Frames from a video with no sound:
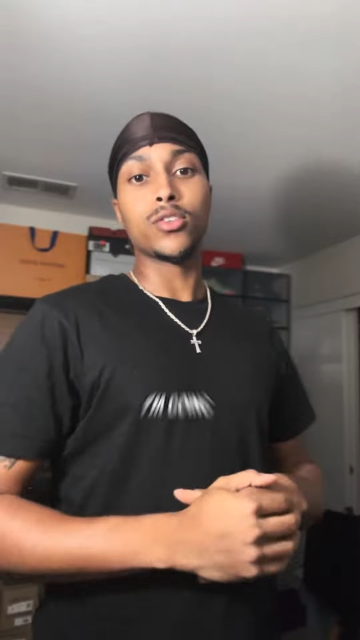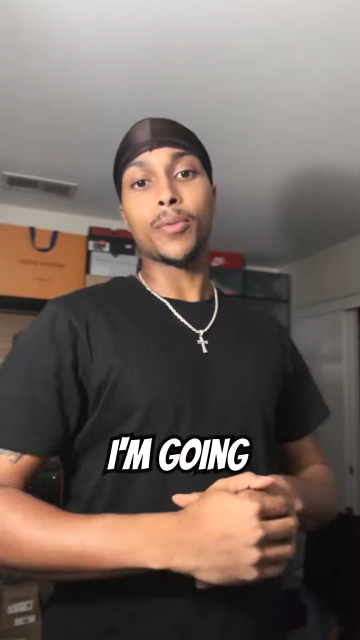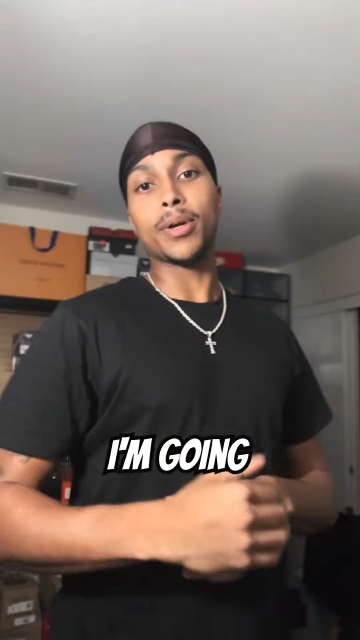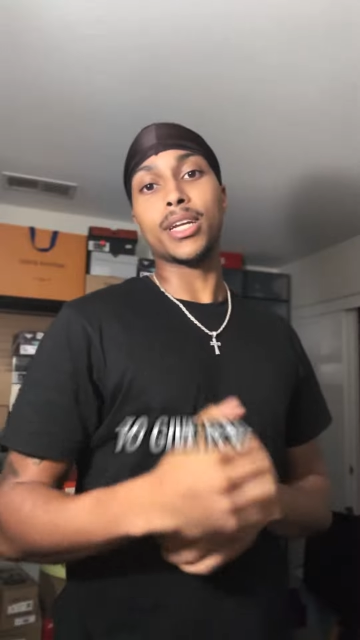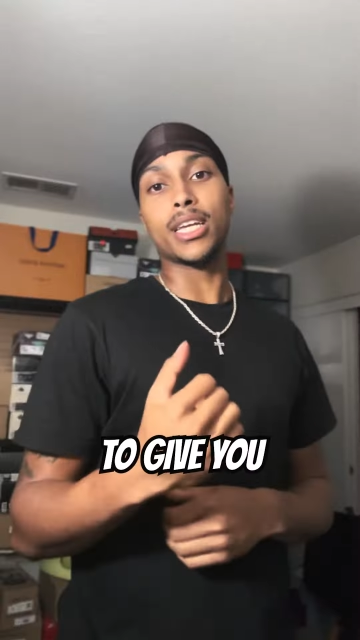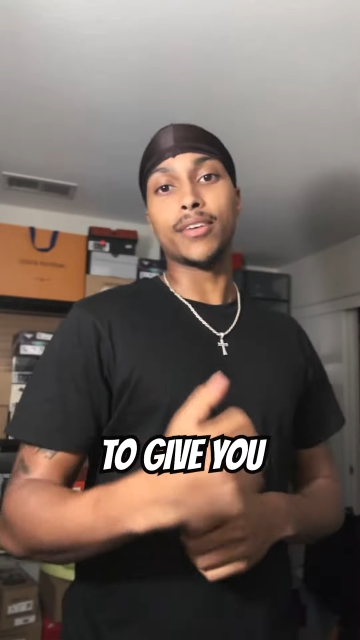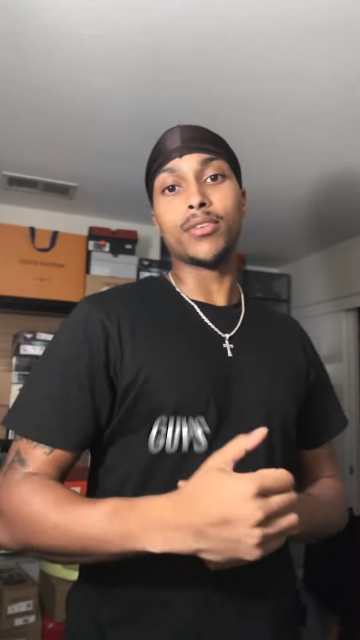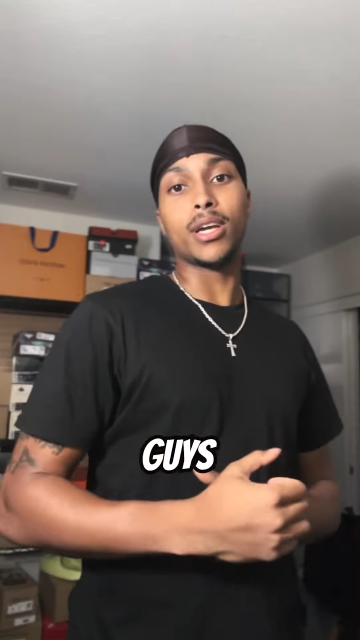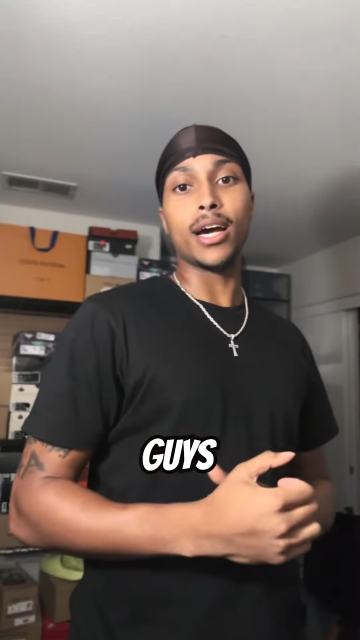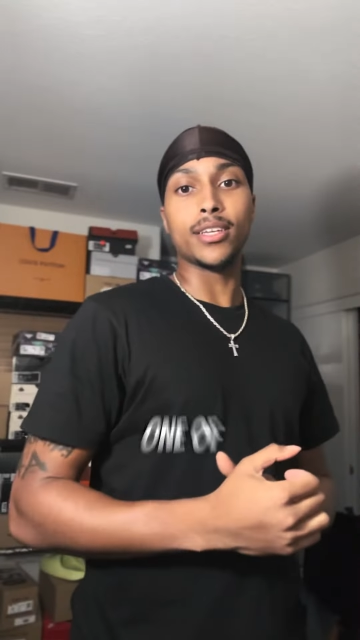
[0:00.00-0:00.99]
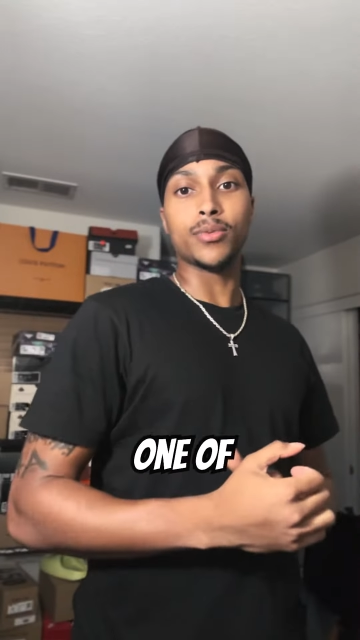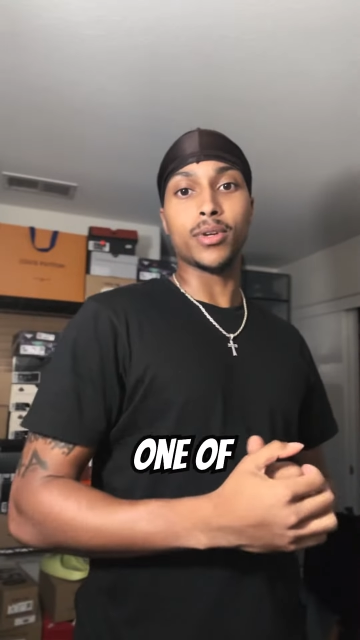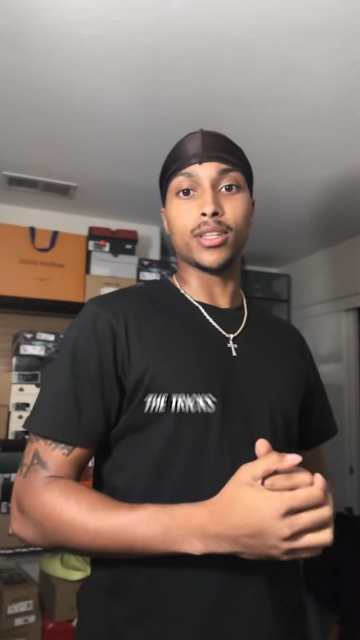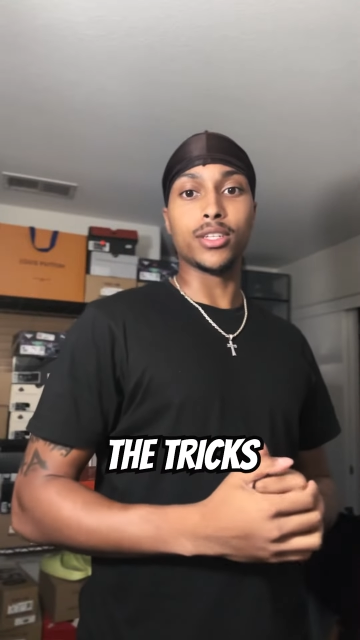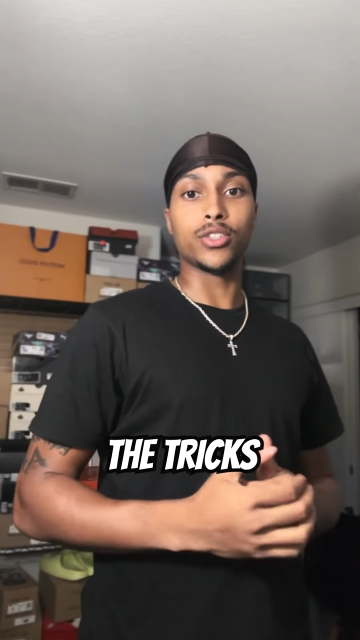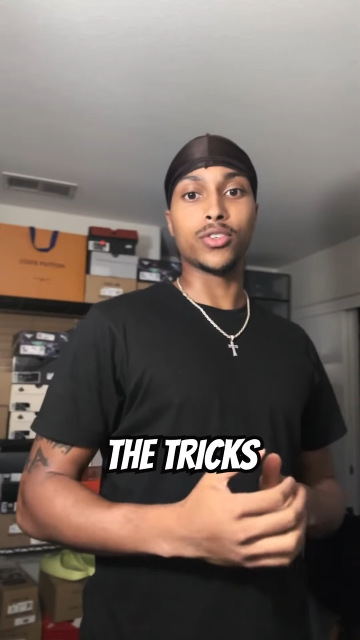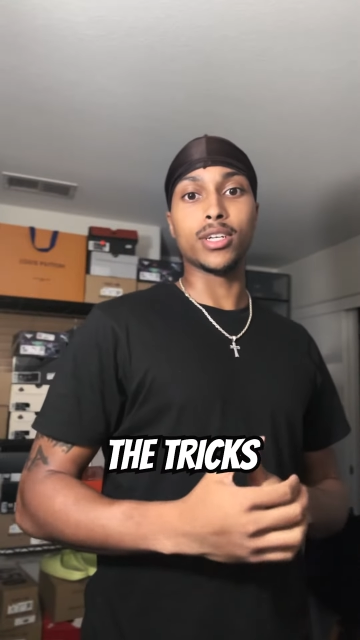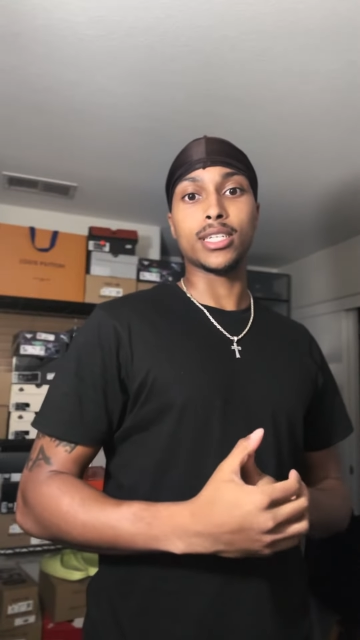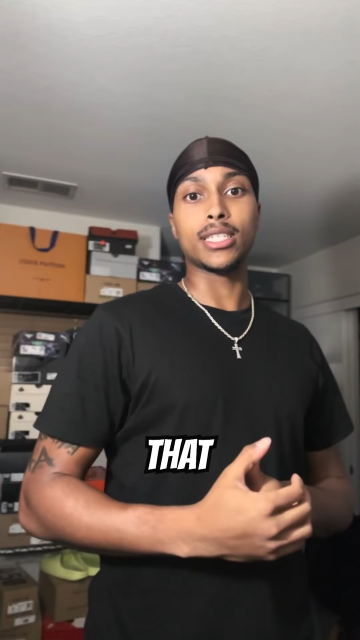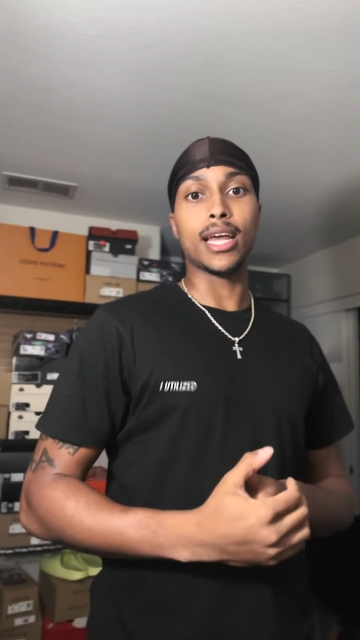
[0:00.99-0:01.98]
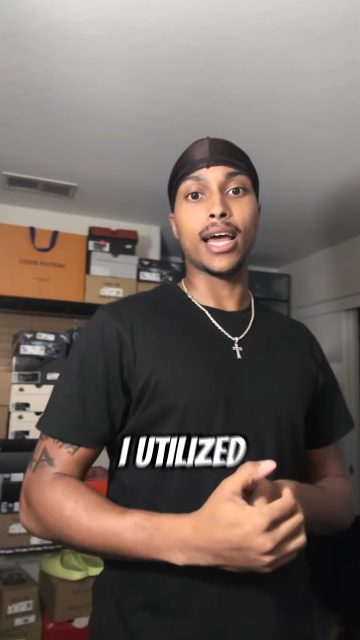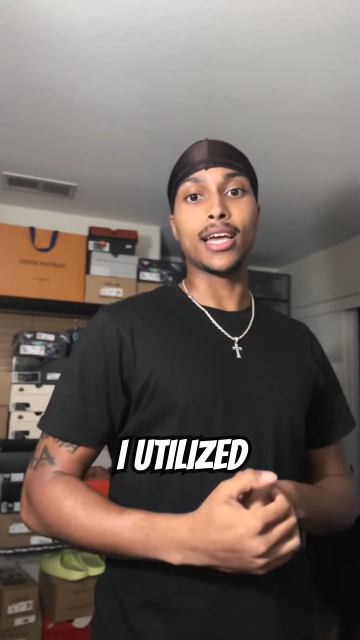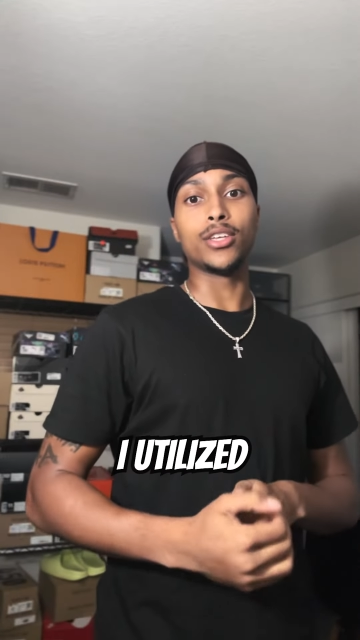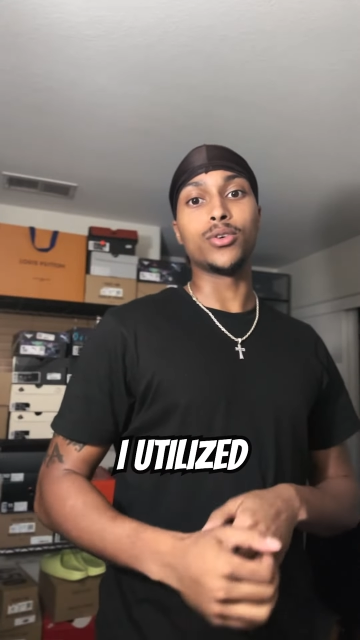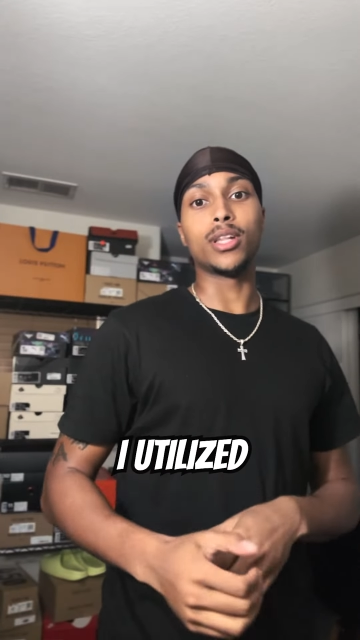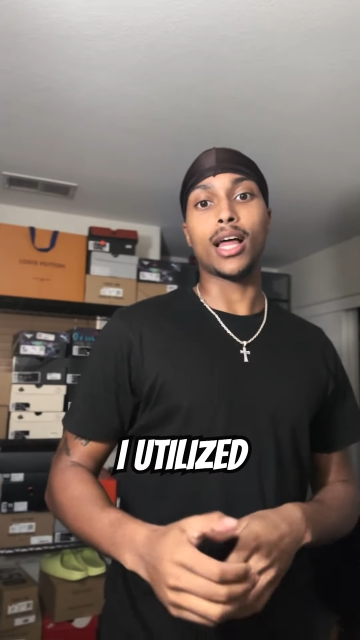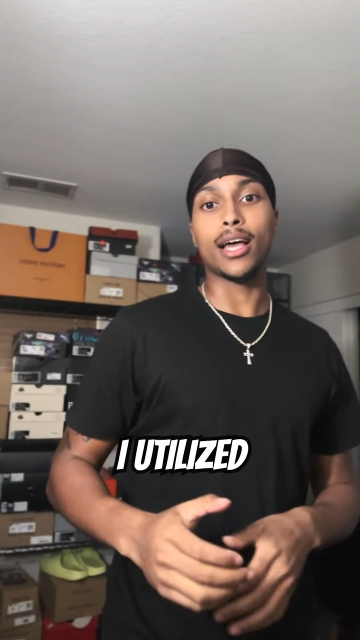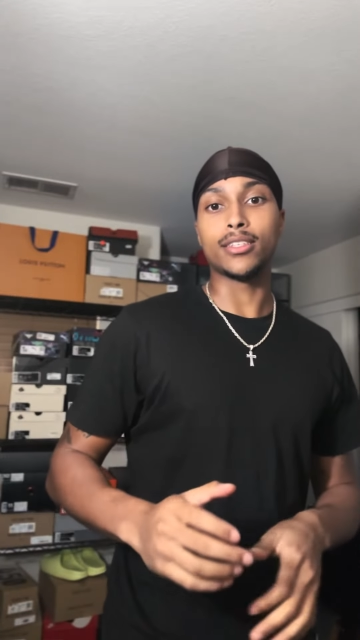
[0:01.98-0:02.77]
gonna give you guys one of the tricks that I utilize